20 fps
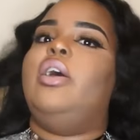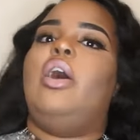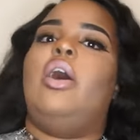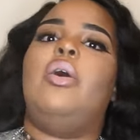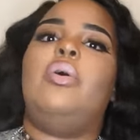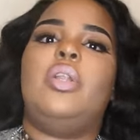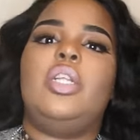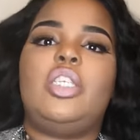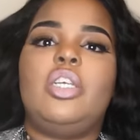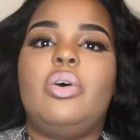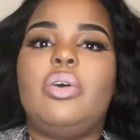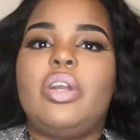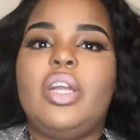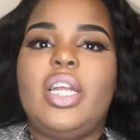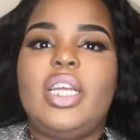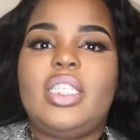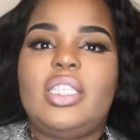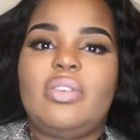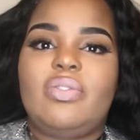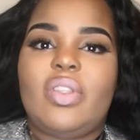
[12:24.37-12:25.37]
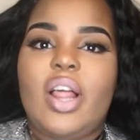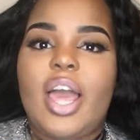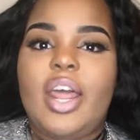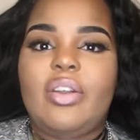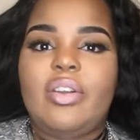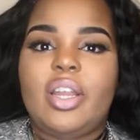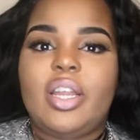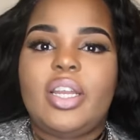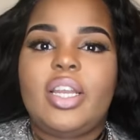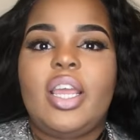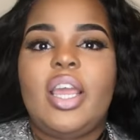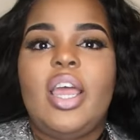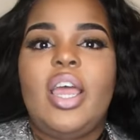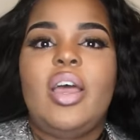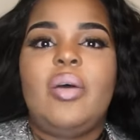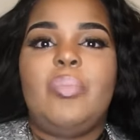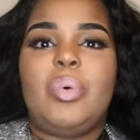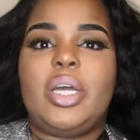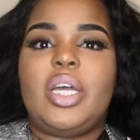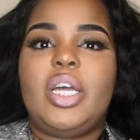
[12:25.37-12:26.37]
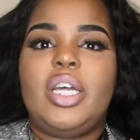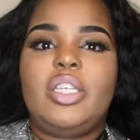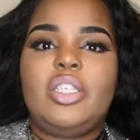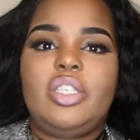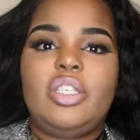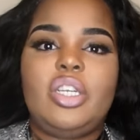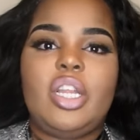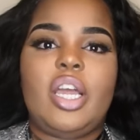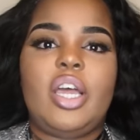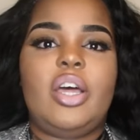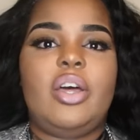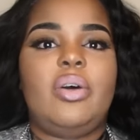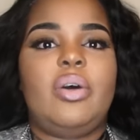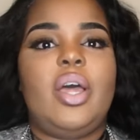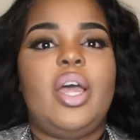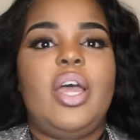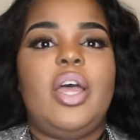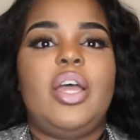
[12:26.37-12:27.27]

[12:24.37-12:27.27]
oh, the choker isn't flattering because, you know,